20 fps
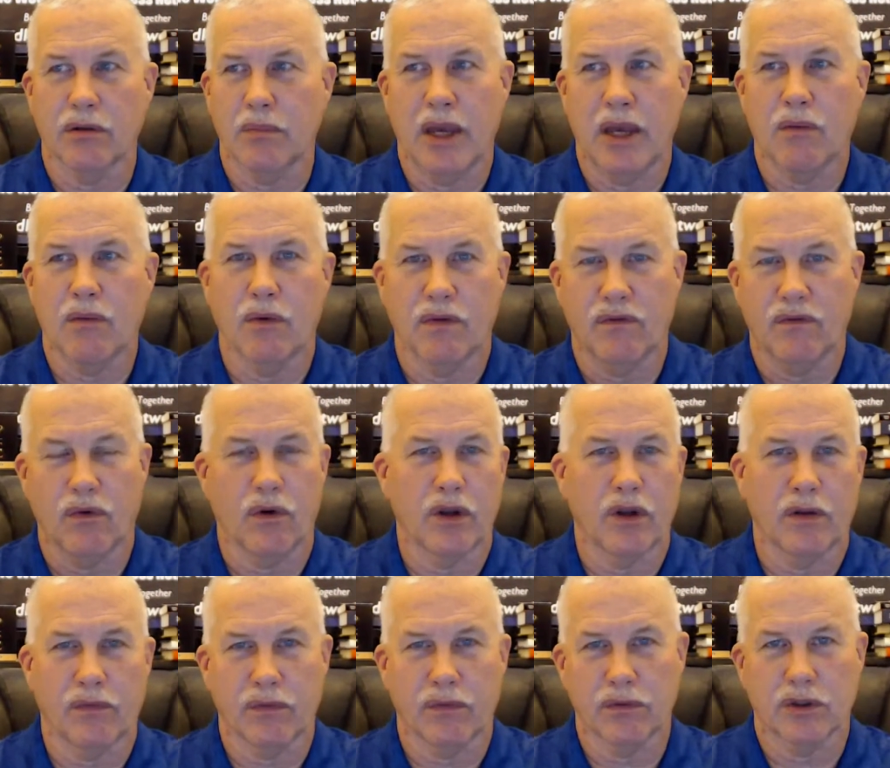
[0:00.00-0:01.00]
make one for
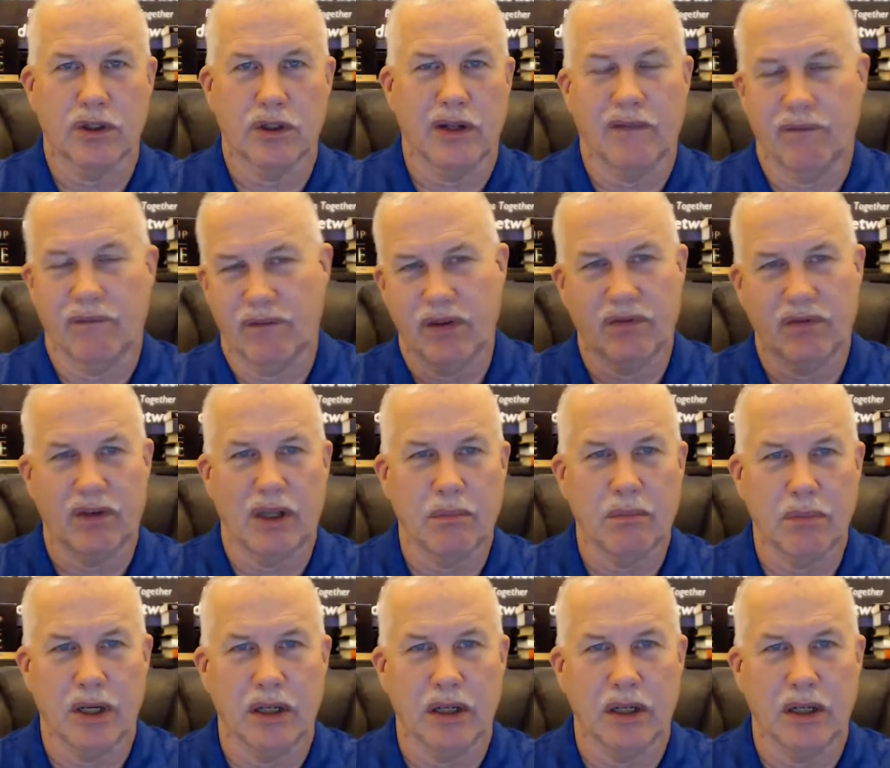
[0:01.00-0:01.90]
you for $15.